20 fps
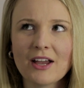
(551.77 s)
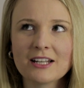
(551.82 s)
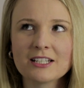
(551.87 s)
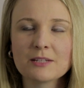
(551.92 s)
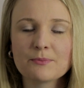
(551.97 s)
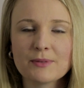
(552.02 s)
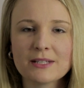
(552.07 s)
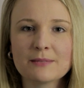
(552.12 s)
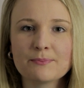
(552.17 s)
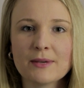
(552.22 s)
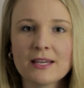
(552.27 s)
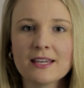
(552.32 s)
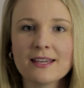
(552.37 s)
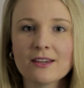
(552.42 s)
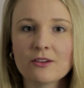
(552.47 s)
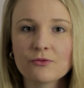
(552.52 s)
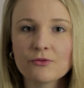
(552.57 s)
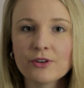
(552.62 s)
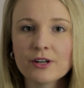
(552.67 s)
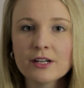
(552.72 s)
and to be
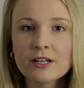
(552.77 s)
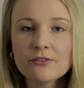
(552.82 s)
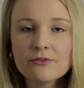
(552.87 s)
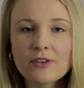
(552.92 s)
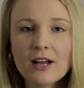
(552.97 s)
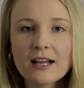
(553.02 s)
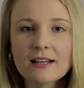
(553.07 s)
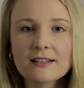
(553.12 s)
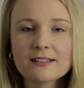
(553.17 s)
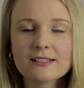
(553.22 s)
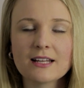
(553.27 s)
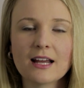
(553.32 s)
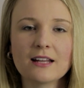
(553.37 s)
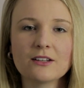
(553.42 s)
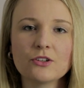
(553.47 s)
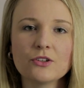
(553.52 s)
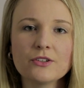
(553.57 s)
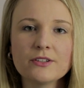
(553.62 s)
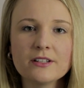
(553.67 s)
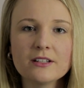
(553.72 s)
speaking very fast
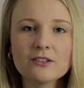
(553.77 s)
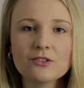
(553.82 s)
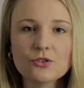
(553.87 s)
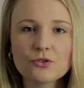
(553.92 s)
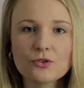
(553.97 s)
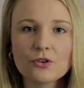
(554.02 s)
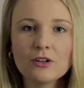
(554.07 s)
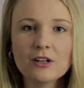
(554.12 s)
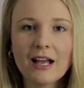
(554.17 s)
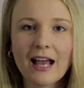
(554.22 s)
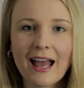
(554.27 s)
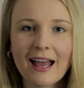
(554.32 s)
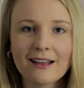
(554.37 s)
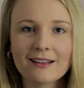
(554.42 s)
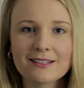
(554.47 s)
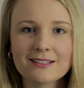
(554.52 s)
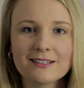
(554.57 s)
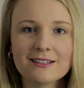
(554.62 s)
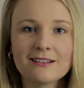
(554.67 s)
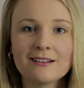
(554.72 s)
and using a strong
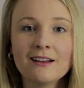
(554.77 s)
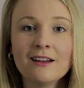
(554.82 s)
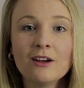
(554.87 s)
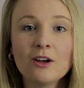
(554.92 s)
accent